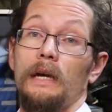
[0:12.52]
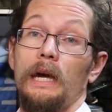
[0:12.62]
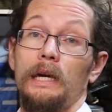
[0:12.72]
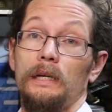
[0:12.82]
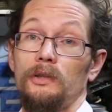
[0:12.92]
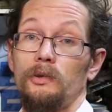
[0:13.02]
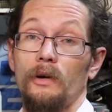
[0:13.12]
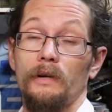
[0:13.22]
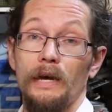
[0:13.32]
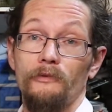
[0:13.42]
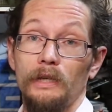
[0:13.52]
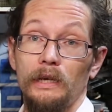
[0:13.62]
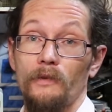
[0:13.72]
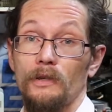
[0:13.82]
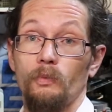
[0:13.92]
and you won't have
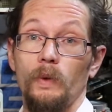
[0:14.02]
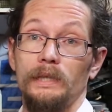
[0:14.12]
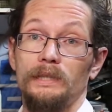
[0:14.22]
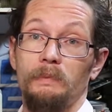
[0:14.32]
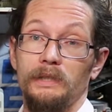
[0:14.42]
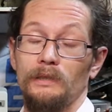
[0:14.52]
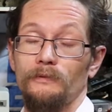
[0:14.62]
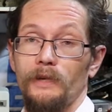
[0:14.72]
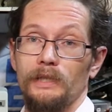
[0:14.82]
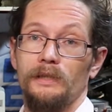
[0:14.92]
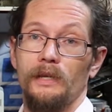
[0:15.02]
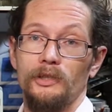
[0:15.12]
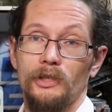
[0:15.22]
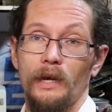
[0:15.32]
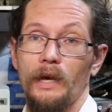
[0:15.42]
any of those weird special effects that I
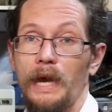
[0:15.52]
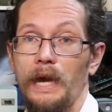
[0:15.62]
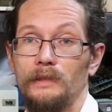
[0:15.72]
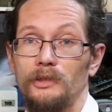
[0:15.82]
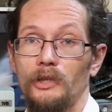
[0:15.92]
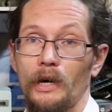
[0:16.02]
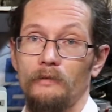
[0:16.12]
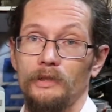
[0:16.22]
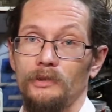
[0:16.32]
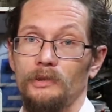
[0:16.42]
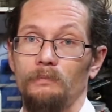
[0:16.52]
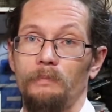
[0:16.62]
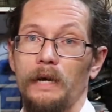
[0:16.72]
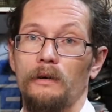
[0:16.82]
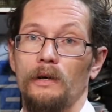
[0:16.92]
try to add to try to reduce
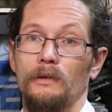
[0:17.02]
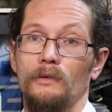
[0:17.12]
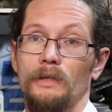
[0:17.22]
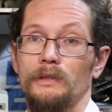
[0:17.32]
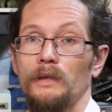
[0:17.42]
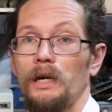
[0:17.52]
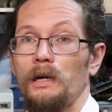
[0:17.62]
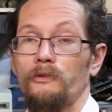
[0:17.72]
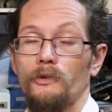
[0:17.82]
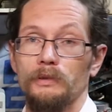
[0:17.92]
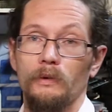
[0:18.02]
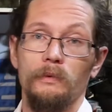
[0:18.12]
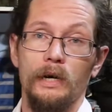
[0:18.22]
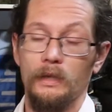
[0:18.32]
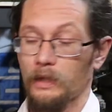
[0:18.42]
background noise. I've also
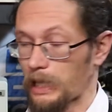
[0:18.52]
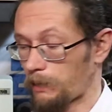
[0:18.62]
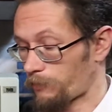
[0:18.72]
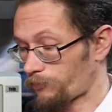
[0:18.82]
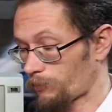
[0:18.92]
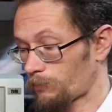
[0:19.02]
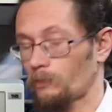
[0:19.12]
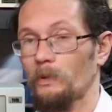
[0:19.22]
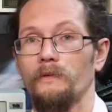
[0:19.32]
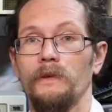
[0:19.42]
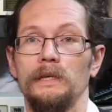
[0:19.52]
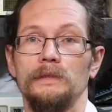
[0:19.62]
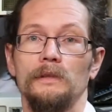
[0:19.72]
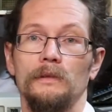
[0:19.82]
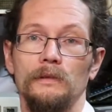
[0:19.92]
upgraded the camera from one of
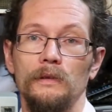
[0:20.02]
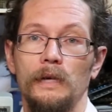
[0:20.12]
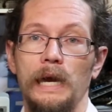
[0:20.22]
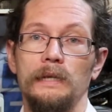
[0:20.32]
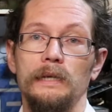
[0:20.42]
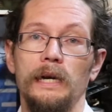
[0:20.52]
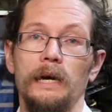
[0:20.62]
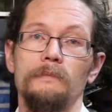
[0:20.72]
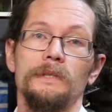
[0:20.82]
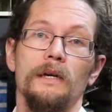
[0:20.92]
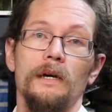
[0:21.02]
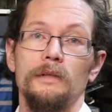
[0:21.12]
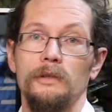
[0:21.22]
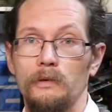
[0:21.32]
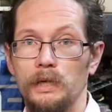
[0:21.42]
these little handy cams
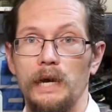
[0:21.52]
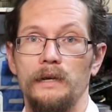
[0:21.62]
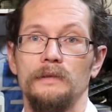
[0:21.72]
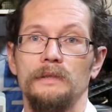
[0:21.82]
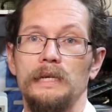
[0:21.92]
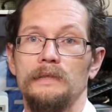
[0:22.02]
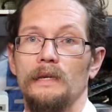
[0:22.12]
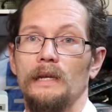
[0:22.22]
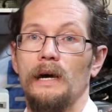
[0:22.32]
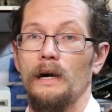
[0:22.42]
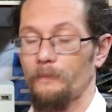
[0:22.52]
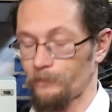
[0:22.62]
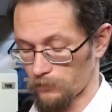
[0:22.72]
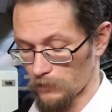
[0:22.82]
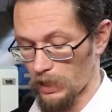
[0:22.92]
to a Canon DSLR,
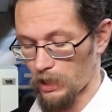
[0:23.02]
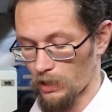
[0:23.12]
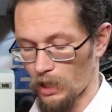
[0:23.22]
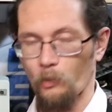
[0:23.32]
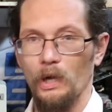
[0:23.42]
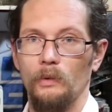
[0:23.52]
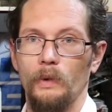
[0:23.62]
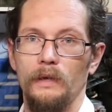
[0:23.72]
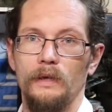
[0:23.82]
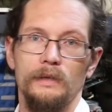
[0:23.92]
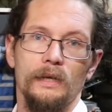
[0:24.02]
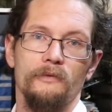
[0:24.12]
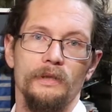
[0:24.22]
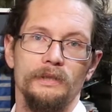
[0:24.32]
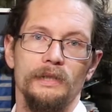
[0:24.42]
and I'm well aware that none of
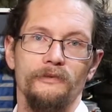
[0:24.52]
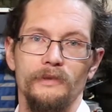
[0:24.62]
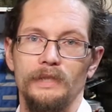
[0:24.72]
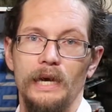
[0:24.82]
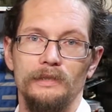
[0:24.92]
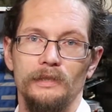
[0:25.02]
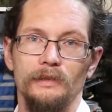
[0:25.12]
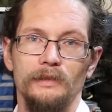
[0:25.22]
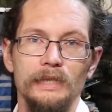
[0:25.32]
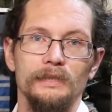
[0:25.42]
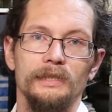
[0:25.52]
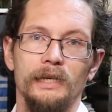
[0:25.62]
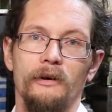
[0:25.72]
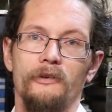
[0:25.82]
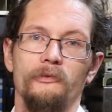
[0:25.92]
this stuff is actually
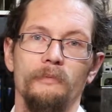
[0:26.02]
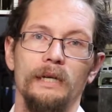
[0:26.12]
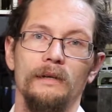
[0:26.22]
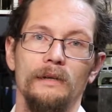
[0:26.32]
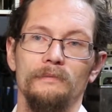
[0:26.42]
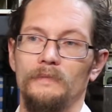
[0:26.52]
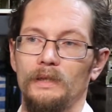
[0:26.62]
necessary for me to